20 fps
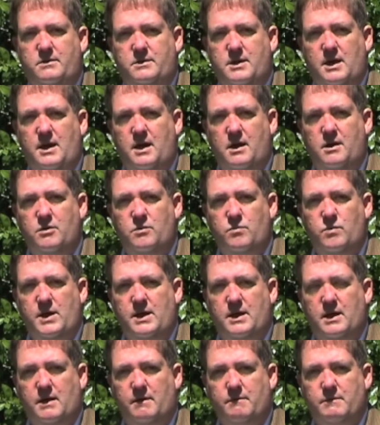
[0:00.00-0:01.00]
Take a good
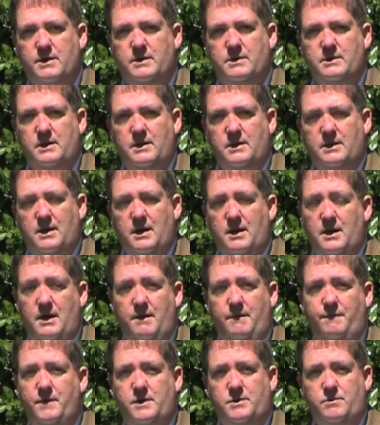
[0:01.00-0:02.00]
week over it.
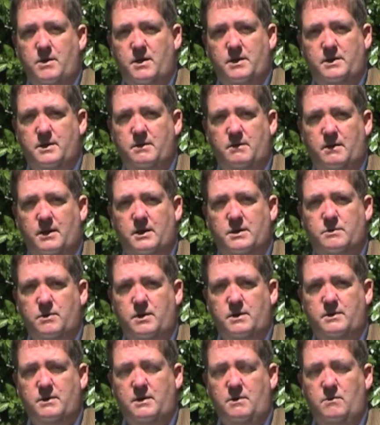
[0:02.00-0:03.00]
If it's worth doing
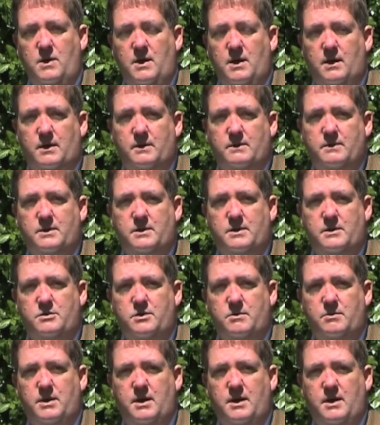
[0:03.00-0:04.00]
well, and that's the
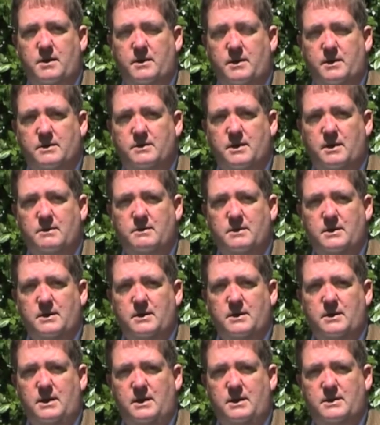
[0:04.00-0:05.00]
truth with anything. So
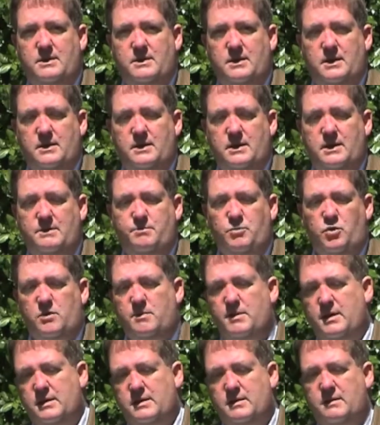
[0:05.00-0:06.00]
it's more
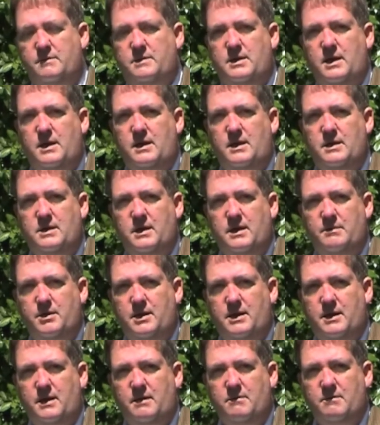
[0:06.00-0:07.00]
about sort of taking your time
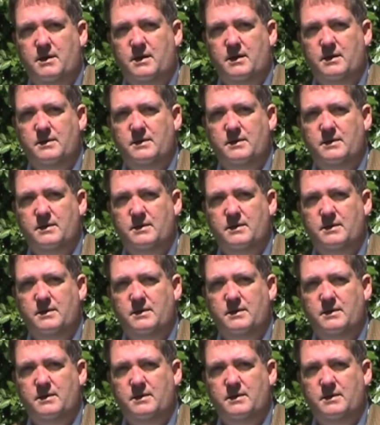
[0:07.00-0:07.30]
and getting it right.